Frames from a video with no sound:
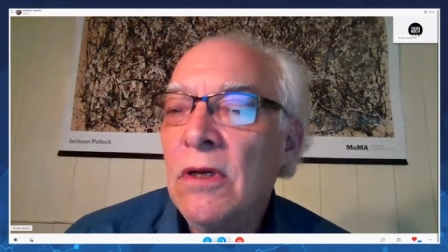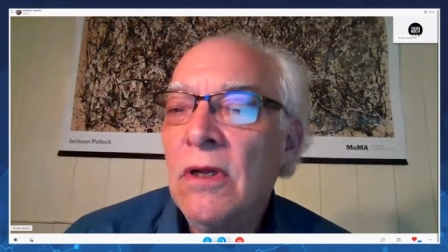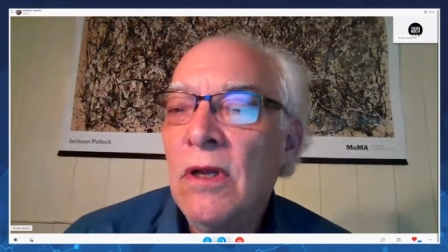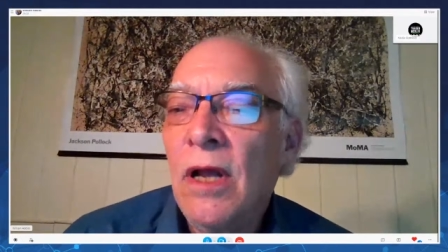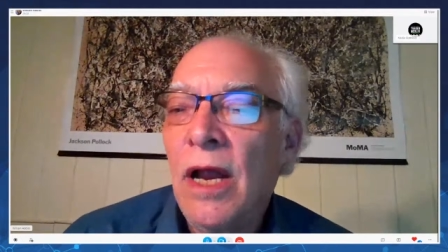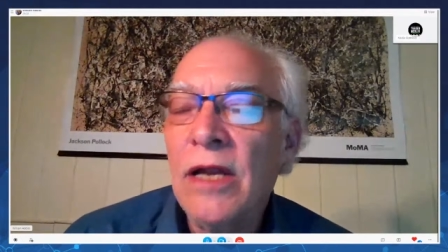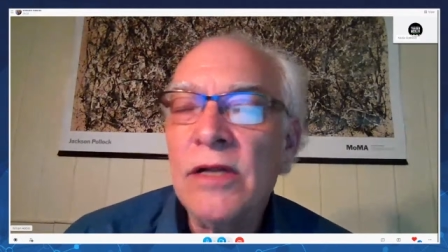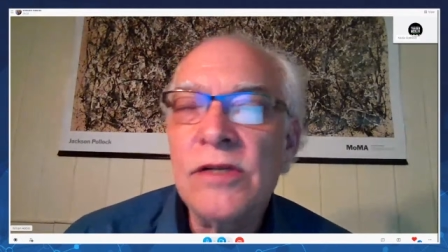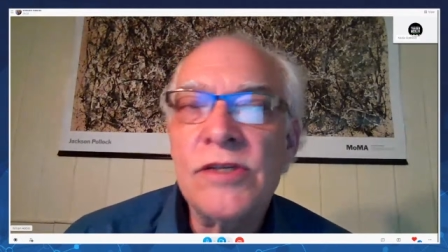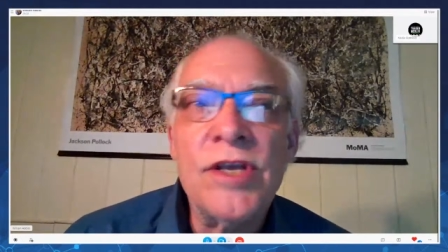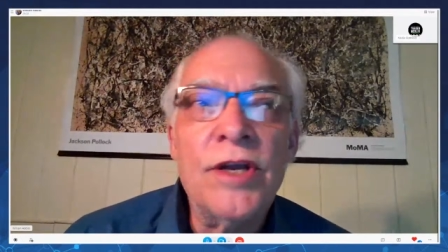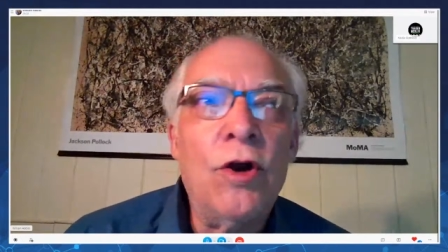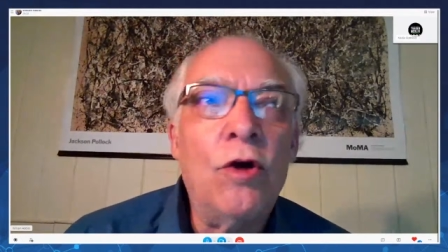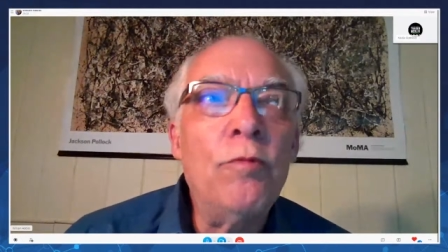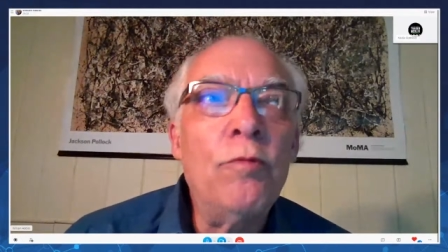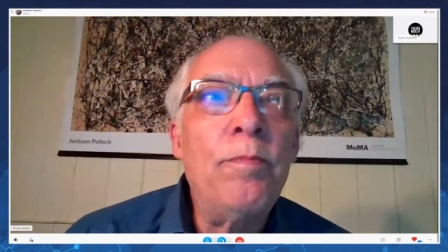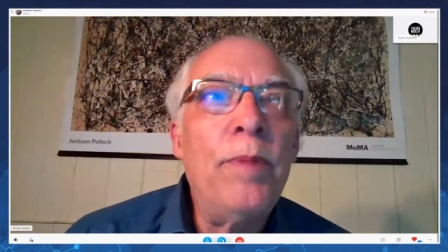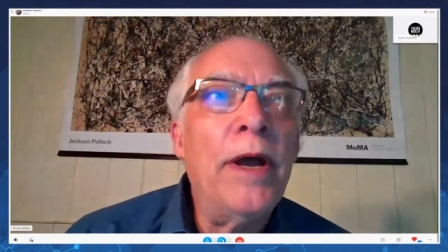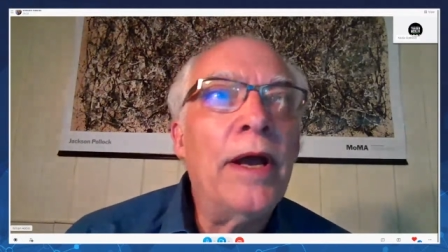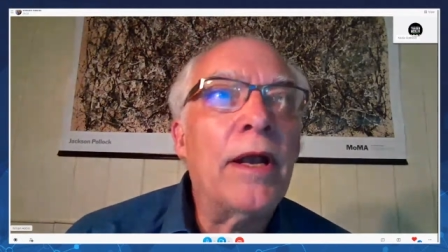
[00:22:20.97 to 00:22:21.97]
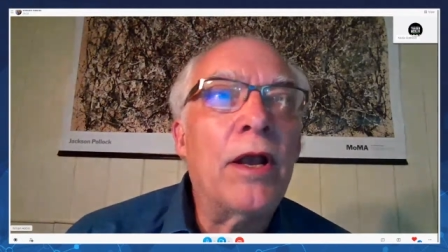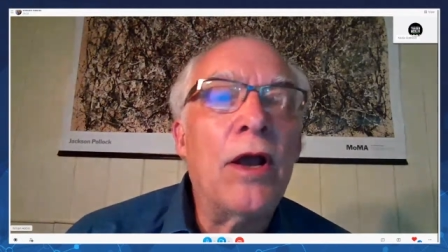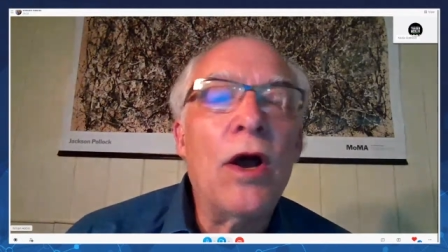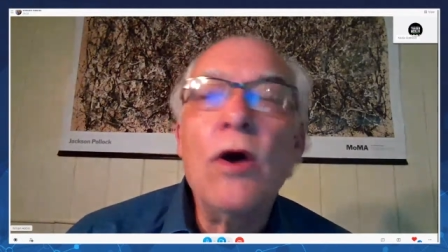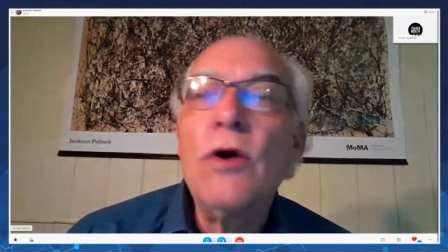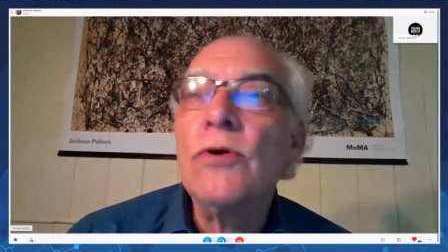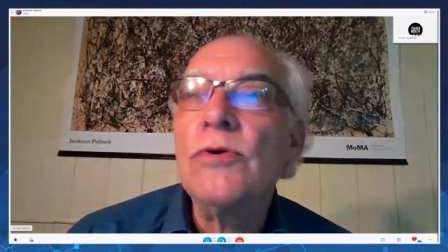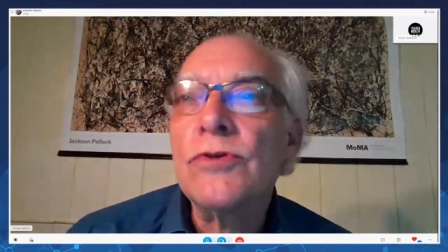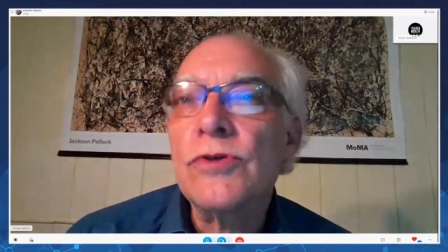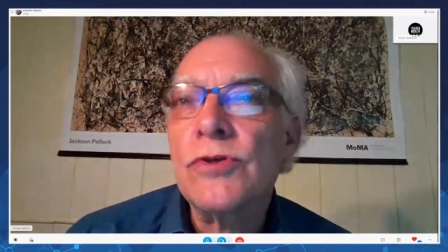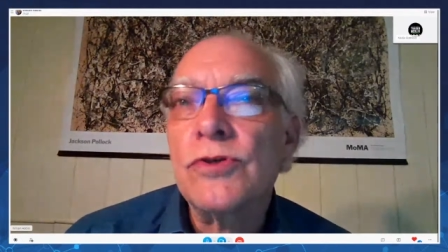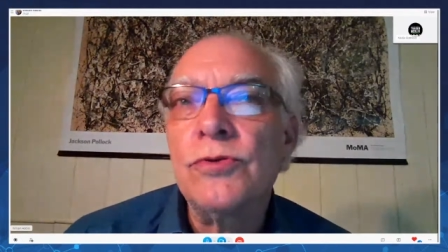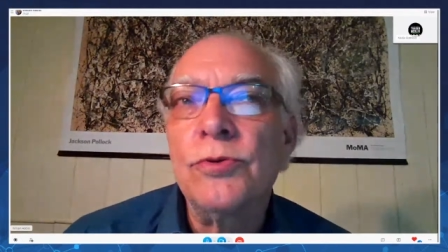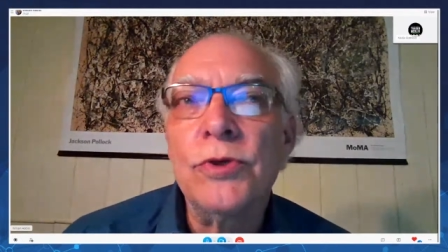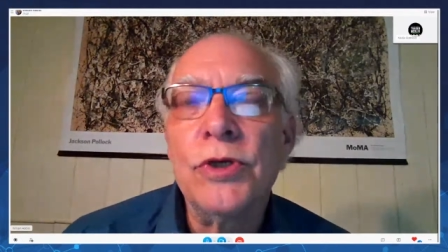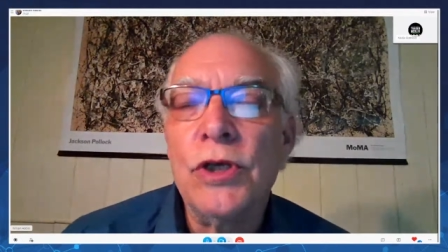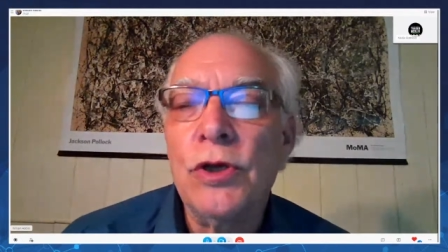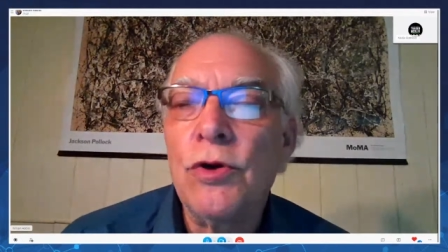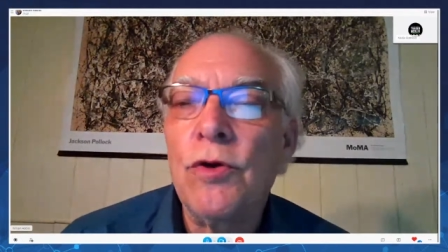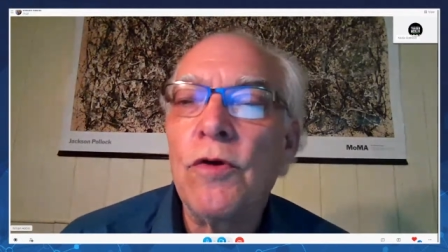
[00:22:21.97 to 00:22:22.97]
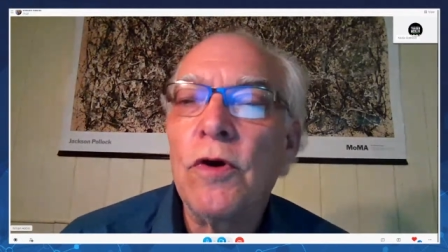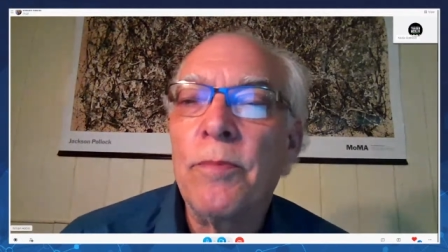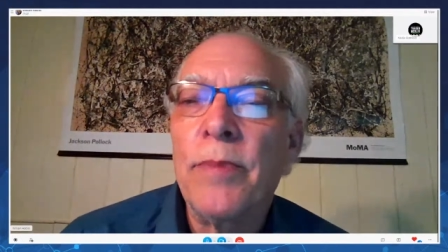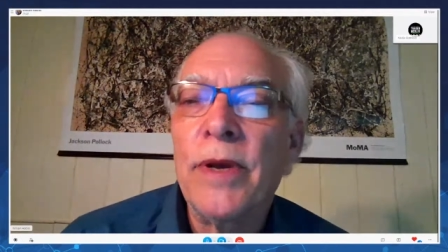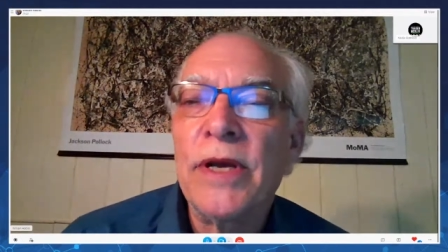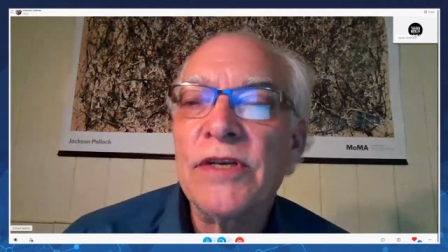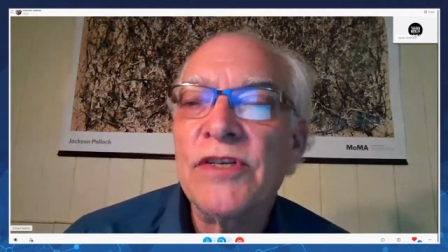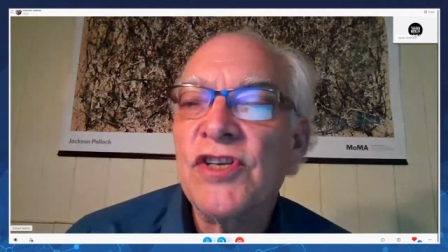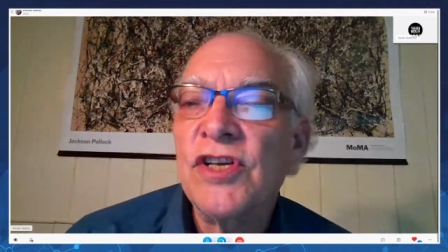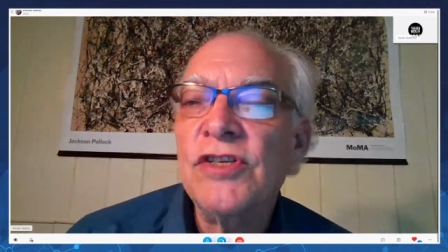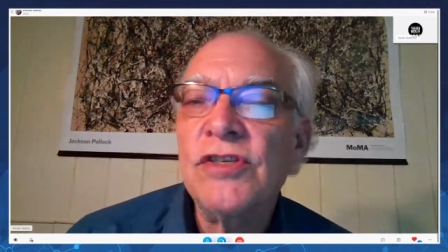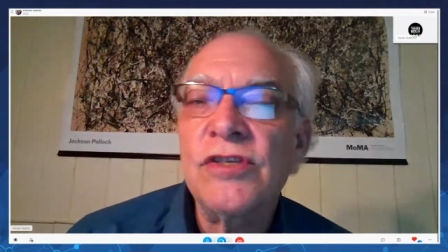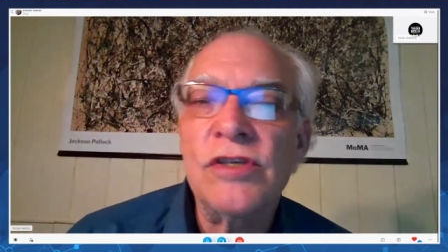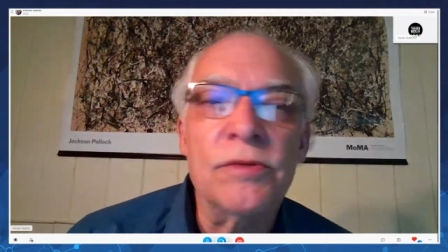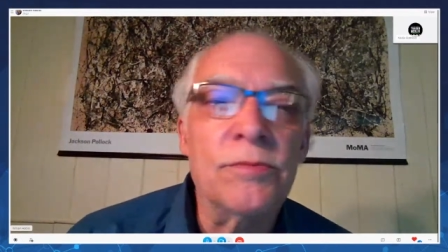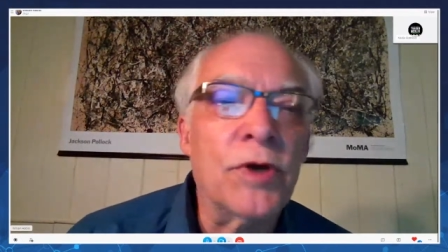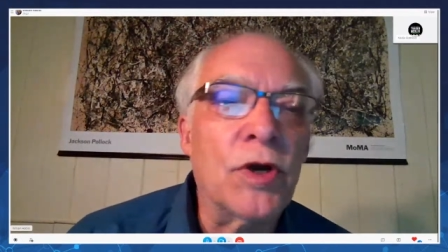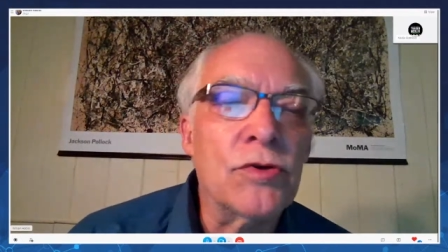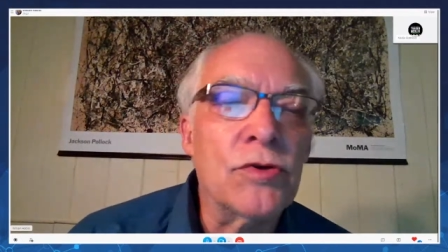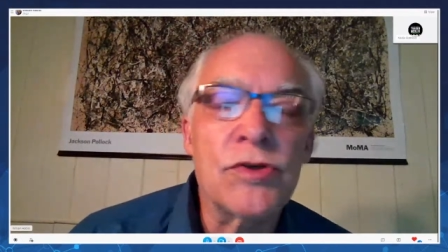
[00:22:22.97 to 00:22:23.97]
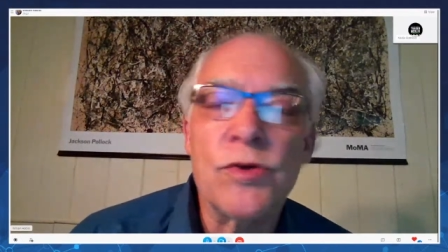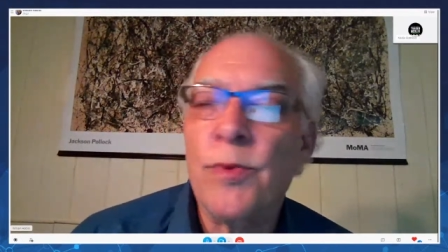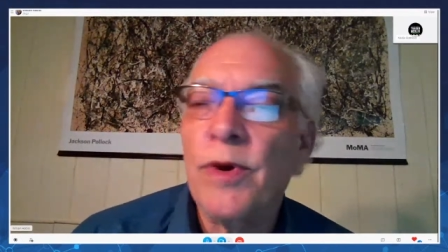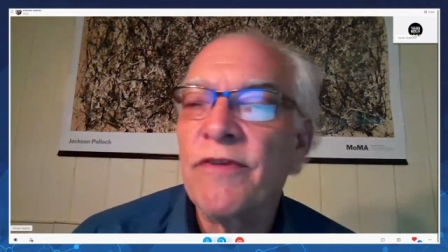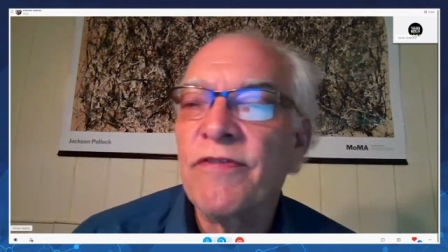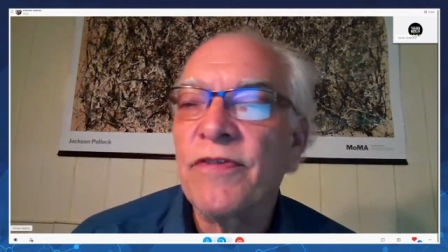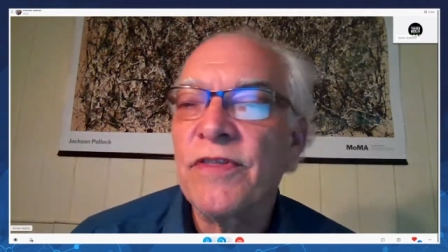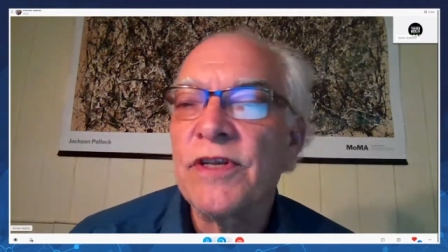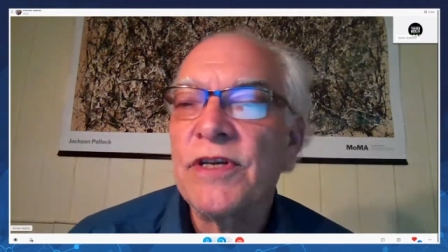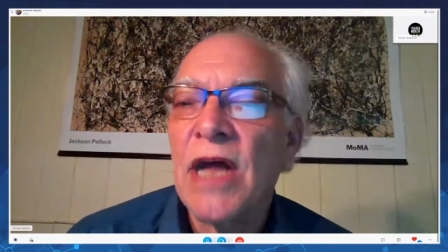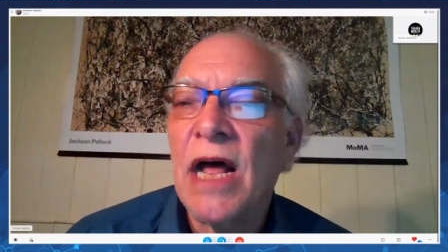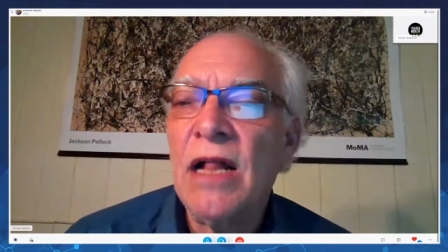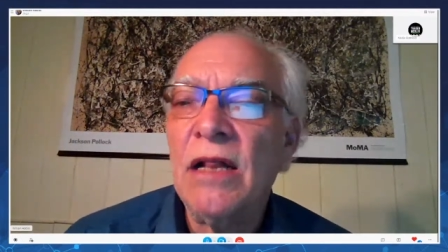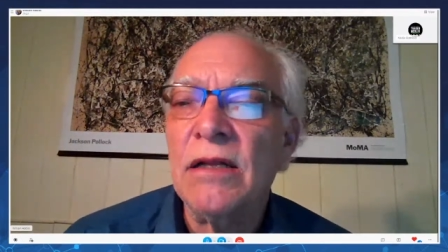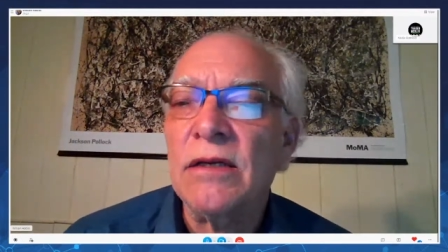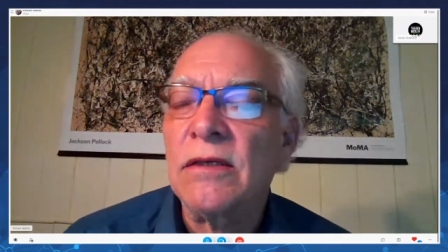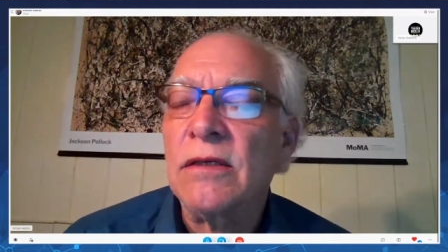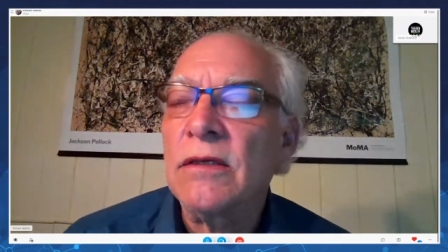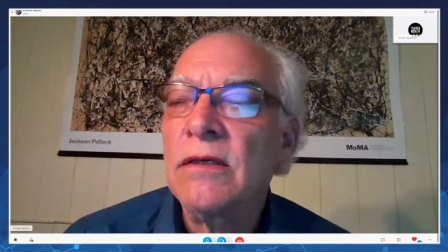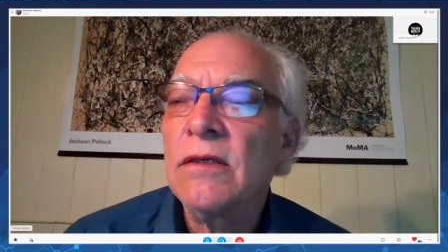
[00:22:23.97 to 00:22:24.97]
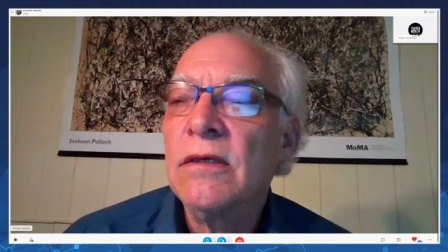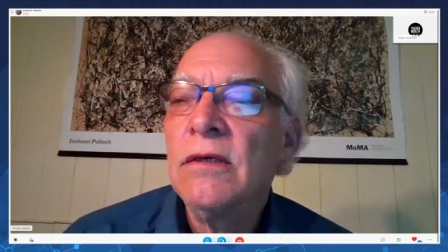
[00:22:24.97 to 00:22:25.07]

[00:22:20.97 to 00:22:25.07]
It's that OPEC goes to a euro-based system, goes away from the dollar.